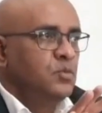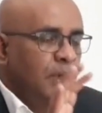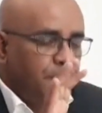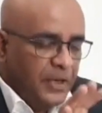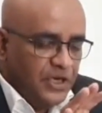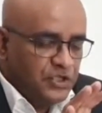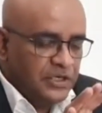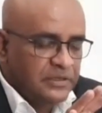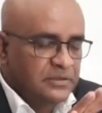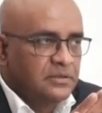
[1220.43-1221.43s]
We're
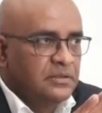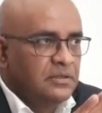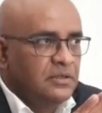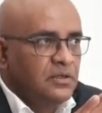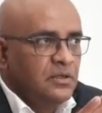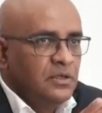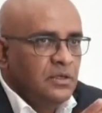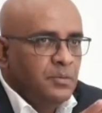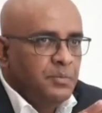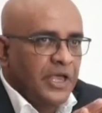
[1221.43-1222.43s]
patient
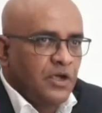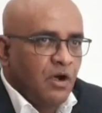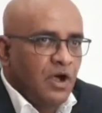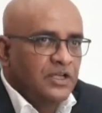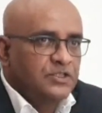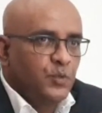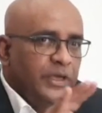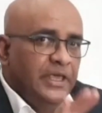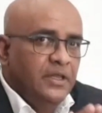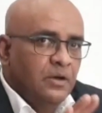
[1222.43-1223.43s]
because
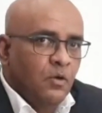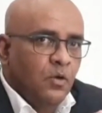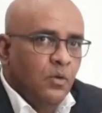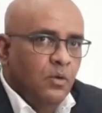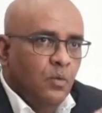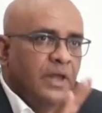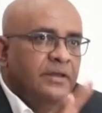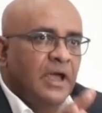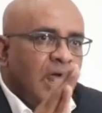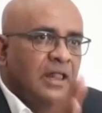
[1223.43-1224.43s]
we know
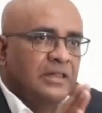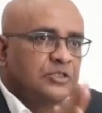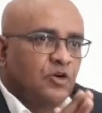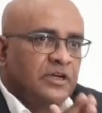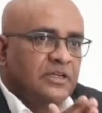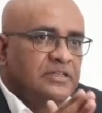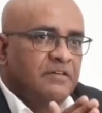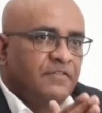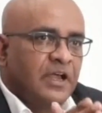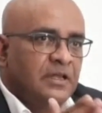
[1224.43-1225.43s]
what the
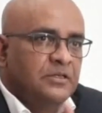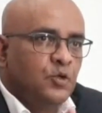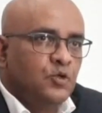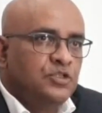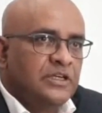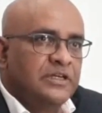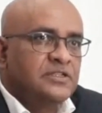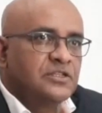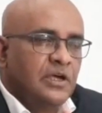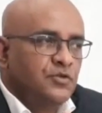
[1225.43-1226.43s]
alternative can do to
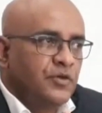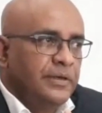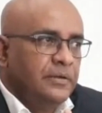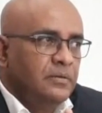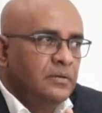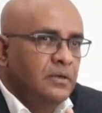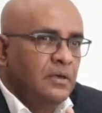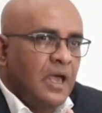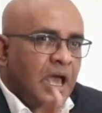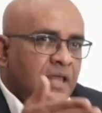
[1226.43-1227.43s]
this country.
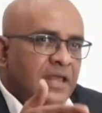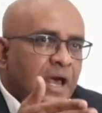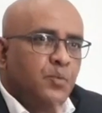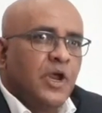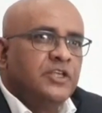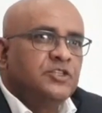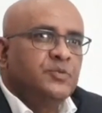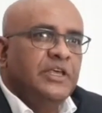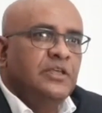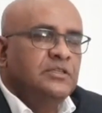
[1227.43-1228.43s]
And that
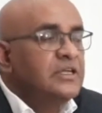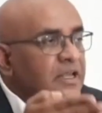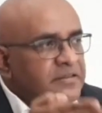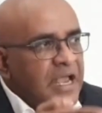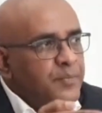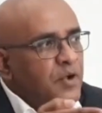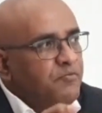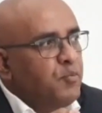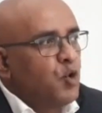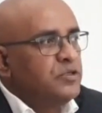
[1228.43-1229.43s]
brings me to the type
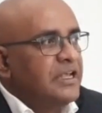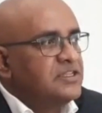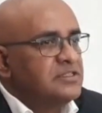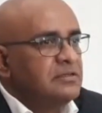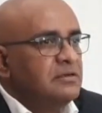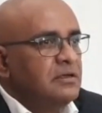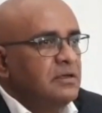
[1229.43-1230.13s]
of protest.